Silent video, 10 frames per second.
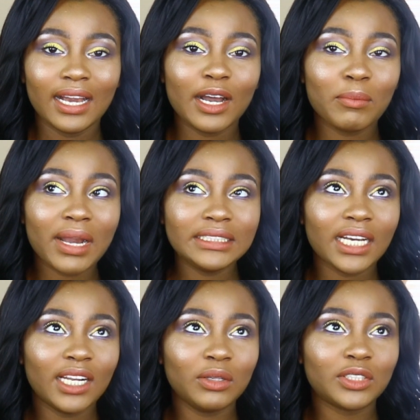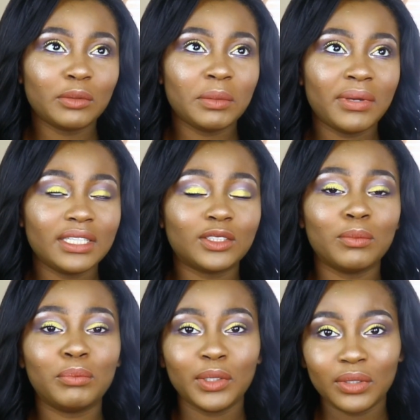My channel is going to be based
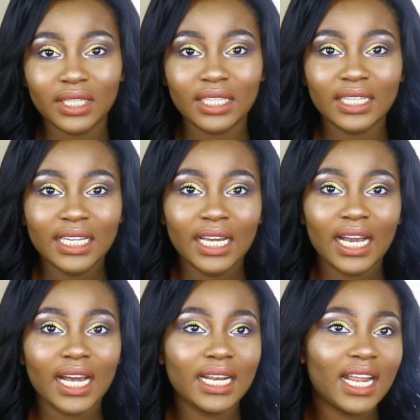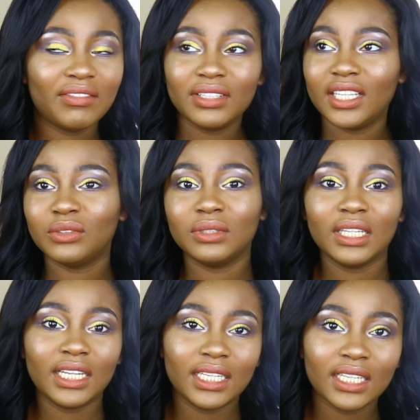on beauty and everything
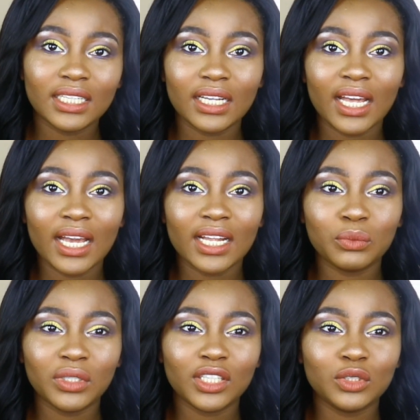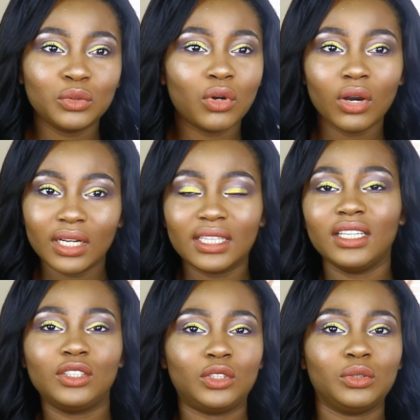related it, and we can do other
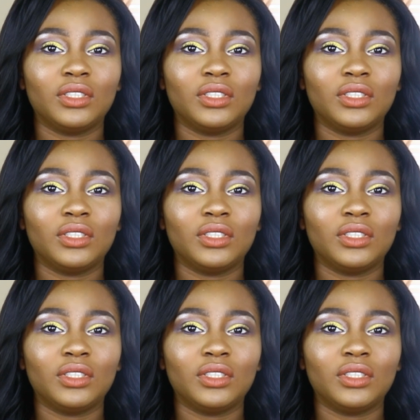things too.